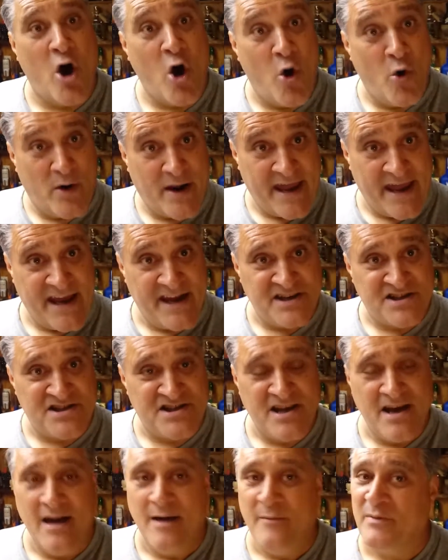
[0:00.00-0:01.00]
oak aged,
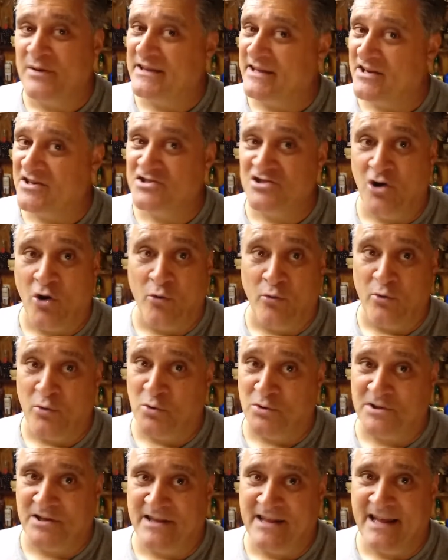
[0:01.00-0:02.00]
but there's no
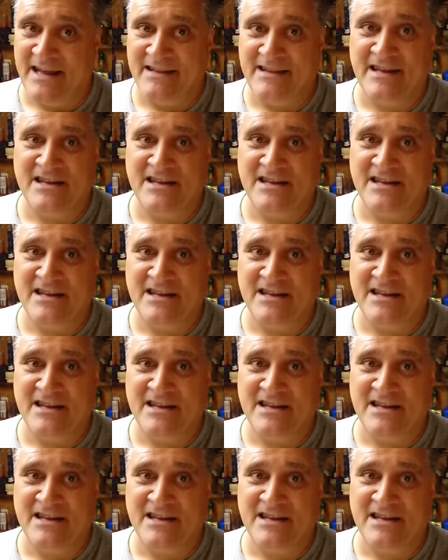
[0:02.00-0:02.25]
rule to that.